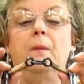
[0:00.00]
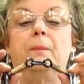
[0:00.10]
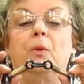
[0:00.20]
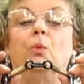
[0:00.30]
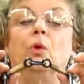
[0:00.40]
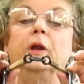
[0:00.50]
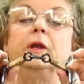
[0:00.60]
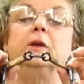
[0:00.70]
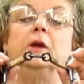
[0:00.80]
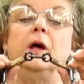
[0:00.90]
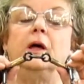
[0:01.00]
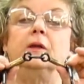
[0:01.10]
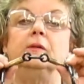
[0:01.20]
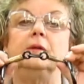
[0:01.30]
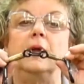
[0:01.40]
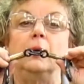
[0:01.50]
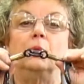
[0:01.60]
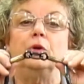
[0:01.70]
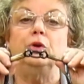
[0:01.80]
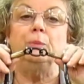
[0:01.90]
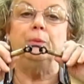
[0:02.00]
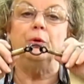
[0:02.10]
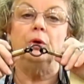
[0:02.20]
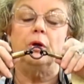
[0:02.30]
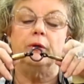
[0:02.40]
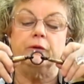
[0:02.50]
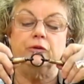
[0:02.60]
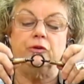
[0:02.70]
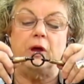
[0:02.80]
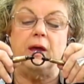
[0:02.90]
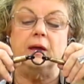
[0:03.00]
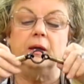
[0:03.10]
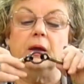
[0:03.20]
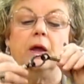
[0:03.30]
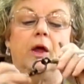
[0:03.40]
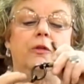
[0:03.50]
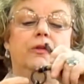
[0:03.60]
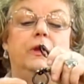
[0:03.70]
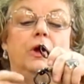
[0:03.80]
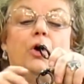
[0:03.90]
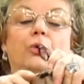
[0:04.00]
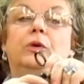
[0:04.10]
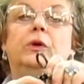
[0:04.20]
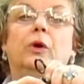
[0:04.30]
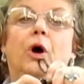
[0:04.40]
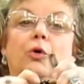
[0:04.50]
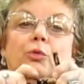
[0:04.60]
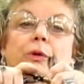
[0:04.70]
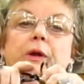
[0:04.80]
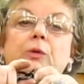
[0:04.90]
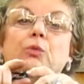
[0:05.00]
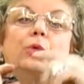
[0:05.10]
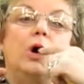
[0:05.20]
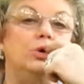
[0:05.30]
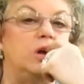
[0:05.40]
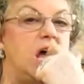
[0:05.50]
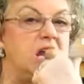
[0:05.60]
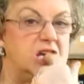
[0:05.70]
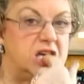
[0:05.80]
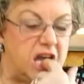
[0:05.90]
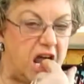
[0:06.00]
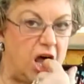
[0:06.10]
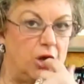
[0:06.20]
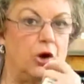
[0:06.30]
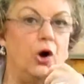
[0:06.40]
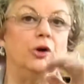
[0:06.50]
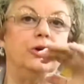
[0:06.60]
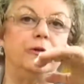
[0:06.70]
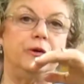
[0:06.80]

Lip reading: But what it does, when you pull on the shank, the O-ring rotates down onto the